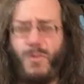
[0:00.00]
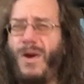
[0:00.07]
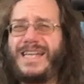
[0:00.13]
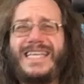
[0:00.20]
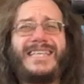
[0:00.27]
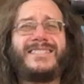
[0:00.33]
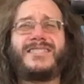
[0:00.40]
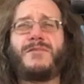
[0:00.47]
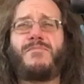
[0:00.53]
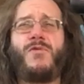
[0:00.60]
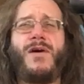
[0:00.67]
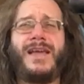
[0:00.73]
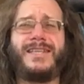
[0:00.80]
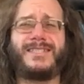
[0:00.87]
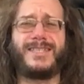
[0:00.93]
What is the
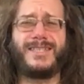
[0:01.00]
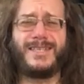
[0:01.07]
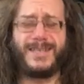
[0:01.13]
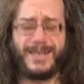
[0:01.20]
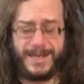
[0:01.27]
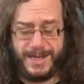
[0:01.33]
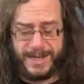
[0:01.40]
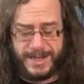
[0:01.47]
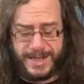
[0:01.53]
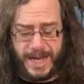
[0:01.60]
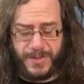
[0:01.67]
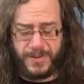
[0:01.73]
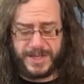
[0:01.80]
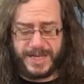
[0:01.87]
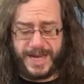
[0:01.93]
point?
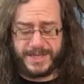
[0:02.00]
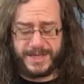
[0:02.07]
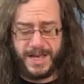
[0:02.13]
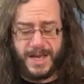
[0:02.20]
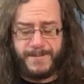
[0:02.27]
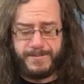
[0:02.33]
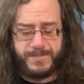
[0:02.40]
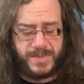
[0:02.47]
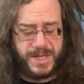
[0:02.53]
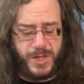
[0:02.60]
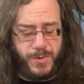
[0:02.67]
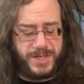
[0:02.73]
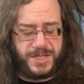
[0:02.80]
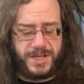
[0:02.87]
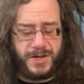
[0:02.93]
Danthres asked.
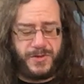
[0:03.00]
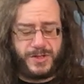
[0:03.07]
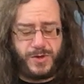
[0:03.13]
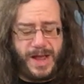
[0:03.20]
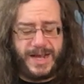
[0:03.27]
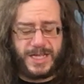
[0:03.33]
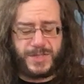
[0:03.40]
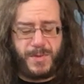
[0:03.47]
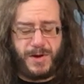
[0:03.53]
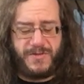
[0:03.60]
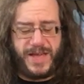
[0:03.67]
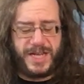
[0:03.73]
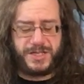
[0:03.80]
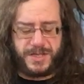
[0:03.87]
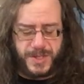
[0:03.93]
You wish to know the dragon's
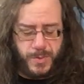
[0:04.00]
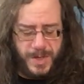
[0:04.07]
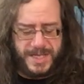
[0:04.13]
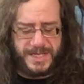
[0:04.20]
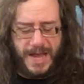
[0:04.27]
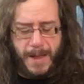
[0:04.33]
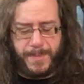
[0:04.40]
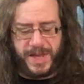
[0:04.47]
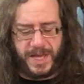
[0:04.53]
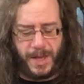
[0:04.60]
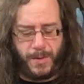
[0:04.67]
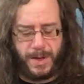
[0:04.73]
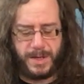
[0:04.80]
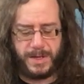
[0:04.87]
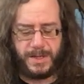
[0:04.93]
motivations. What's stopping you?